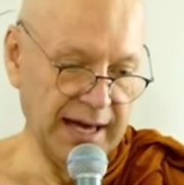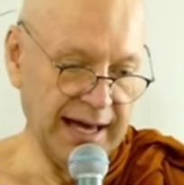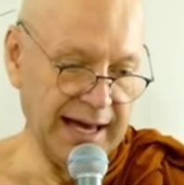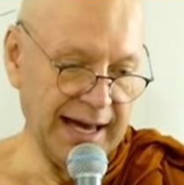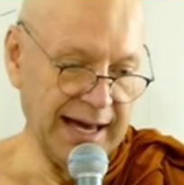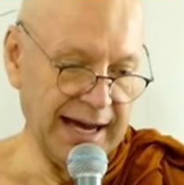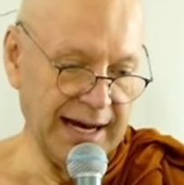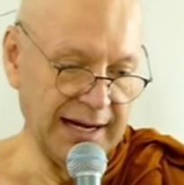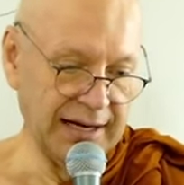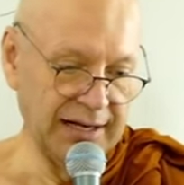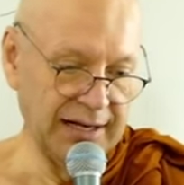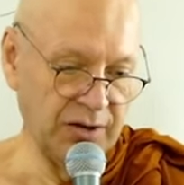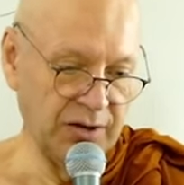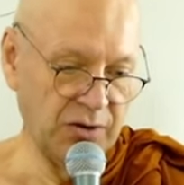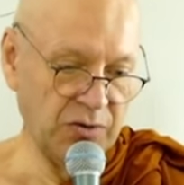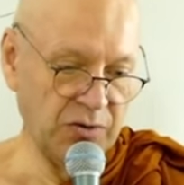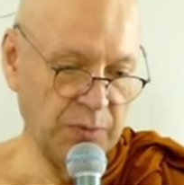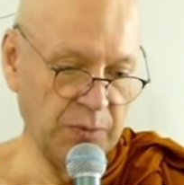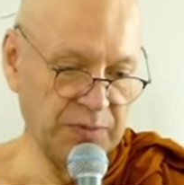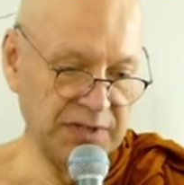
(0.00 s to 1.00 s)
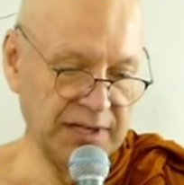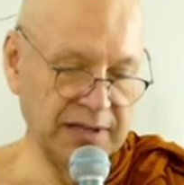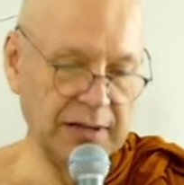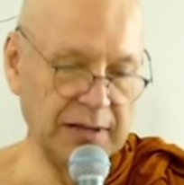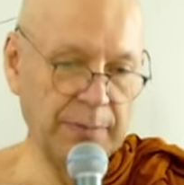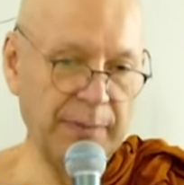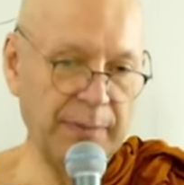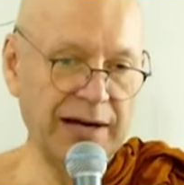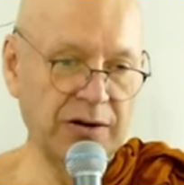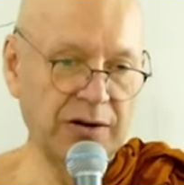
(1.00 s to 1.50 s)
And the crops here, the
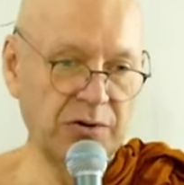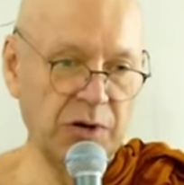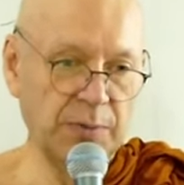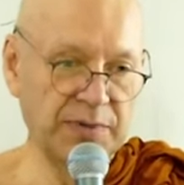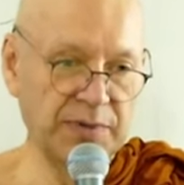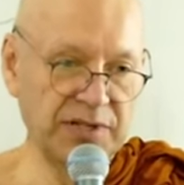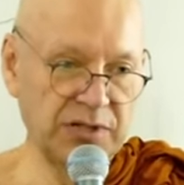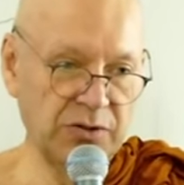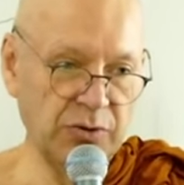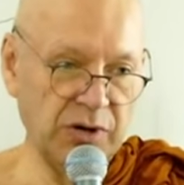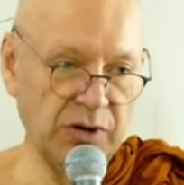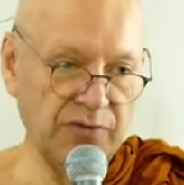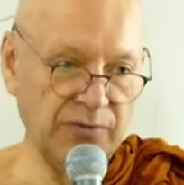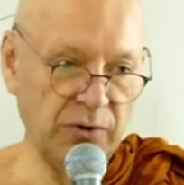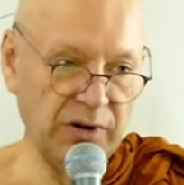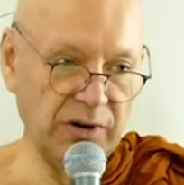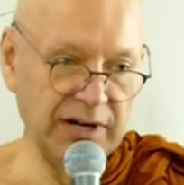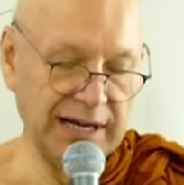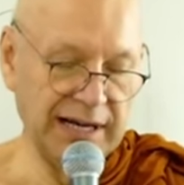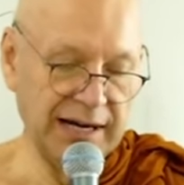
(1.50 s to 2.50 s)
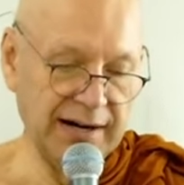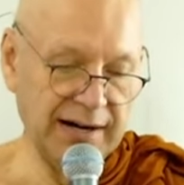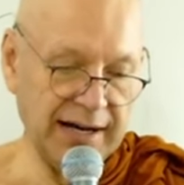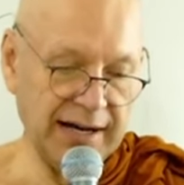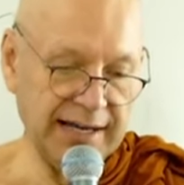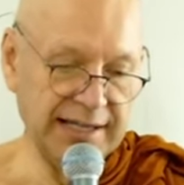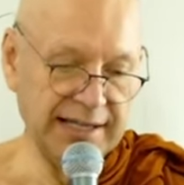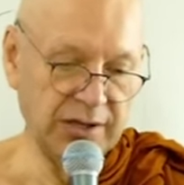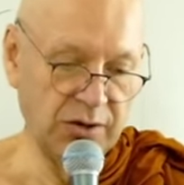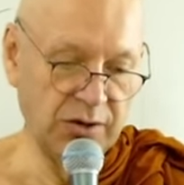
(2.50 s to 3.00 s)
main crops to avoid here
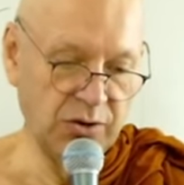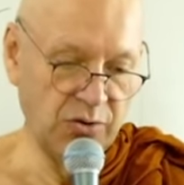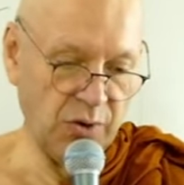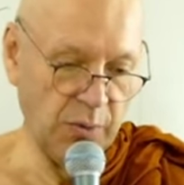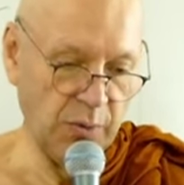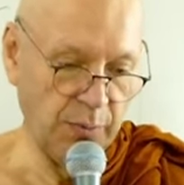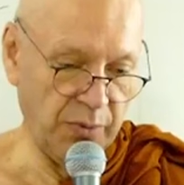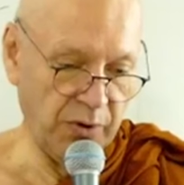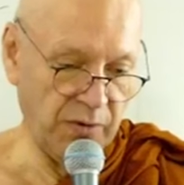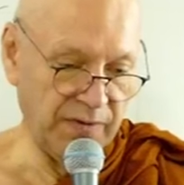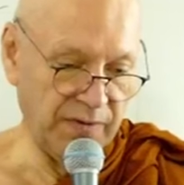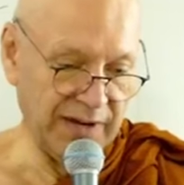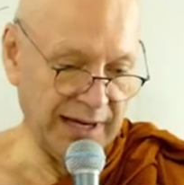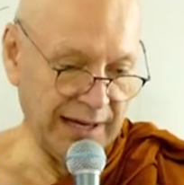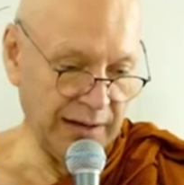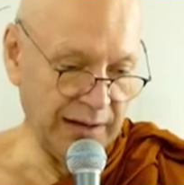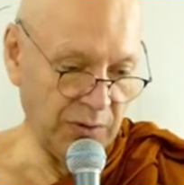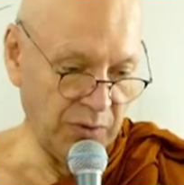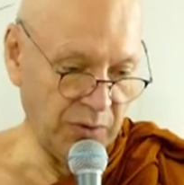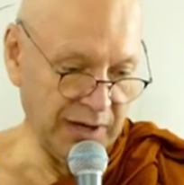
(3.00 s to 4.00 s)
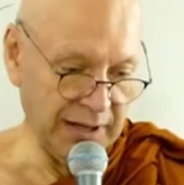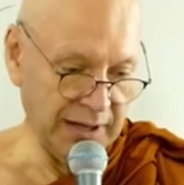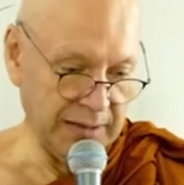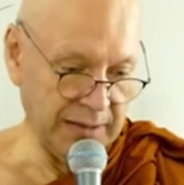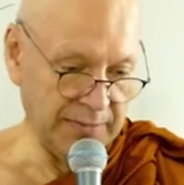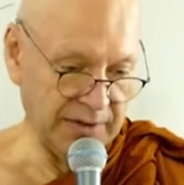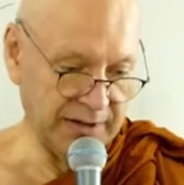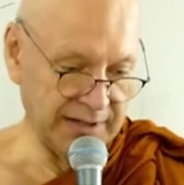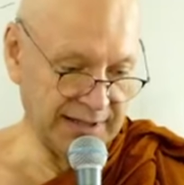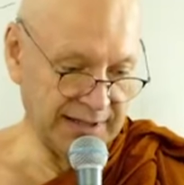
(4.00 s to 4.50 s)
is a crop of ill will,
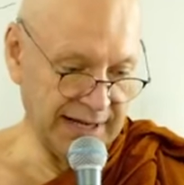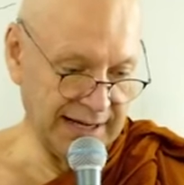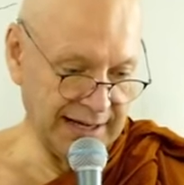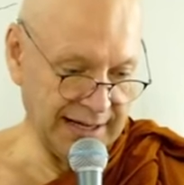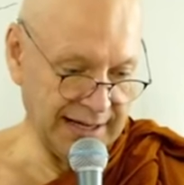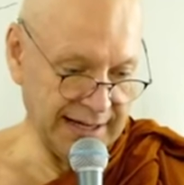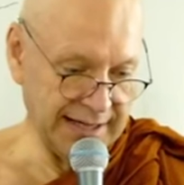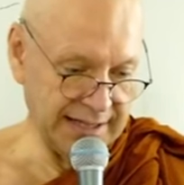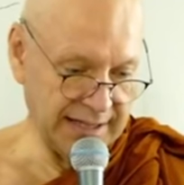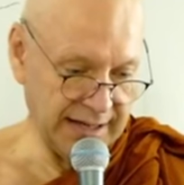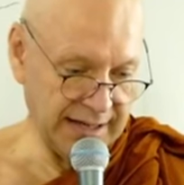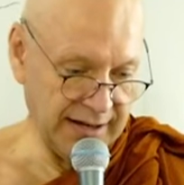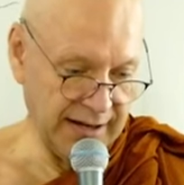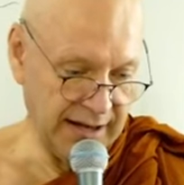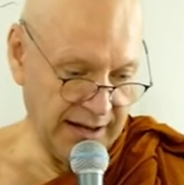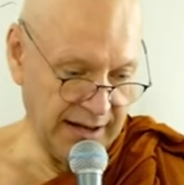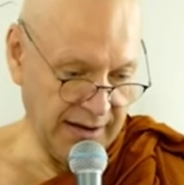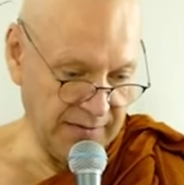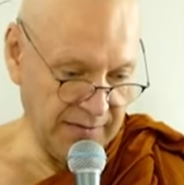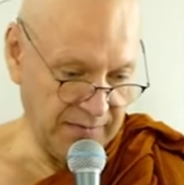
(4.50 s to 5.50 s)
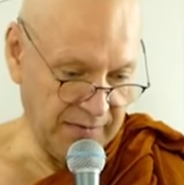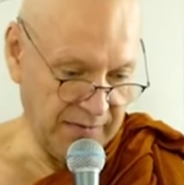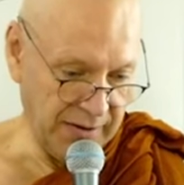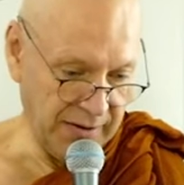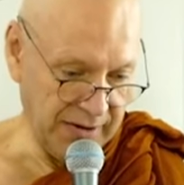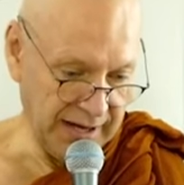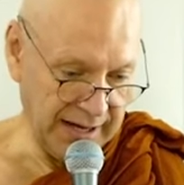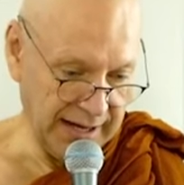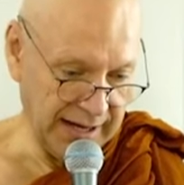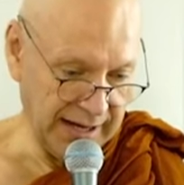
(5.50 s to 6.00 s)
because that is
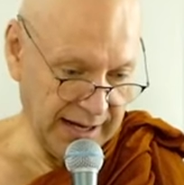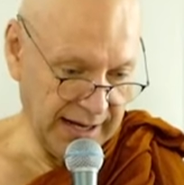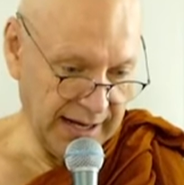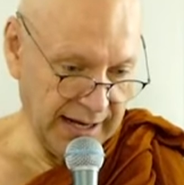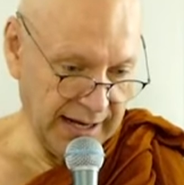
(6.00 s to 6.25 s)
very